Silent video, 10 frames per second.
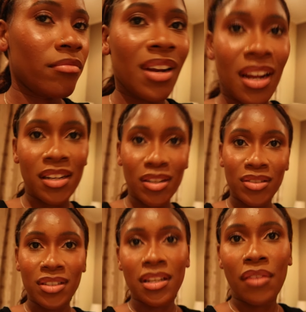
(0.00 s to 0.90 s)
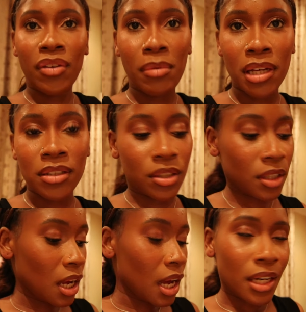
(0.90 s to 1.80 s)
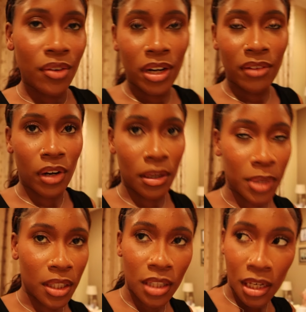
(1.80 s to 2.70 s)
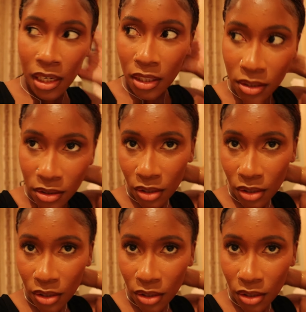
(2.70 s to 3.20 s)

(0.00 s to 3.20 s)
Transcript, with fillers: I literally just came from lunch didn't really vlog much at lunch.